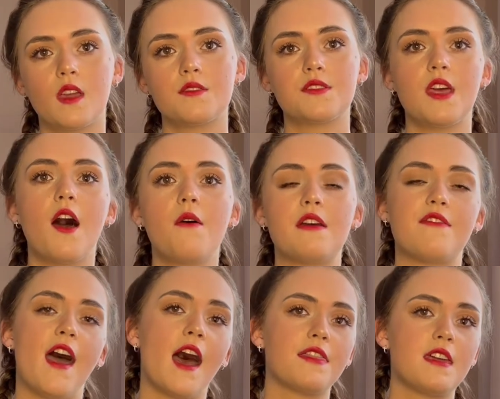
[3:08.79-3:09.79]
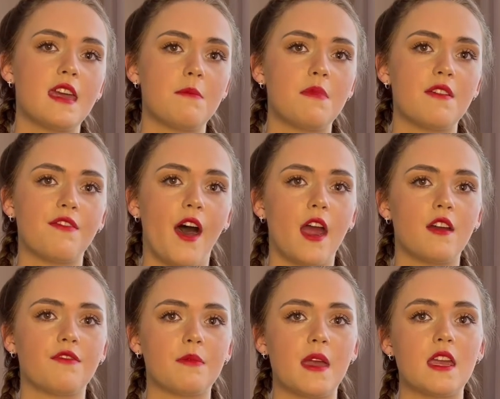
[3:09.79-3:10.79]
So if Athey can be fired
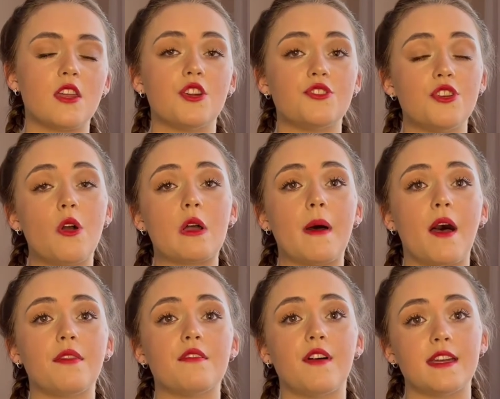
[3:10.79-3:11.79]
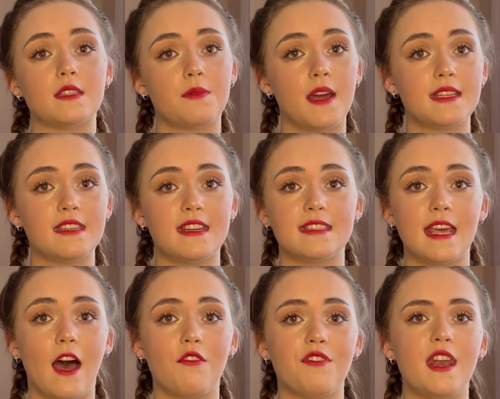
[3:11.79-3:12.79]
for making a joke about the vice president's
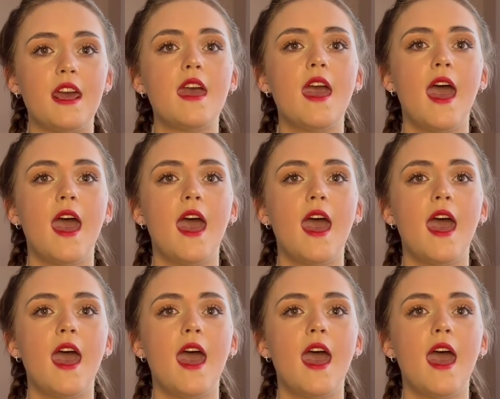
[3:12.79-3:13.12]
outfit,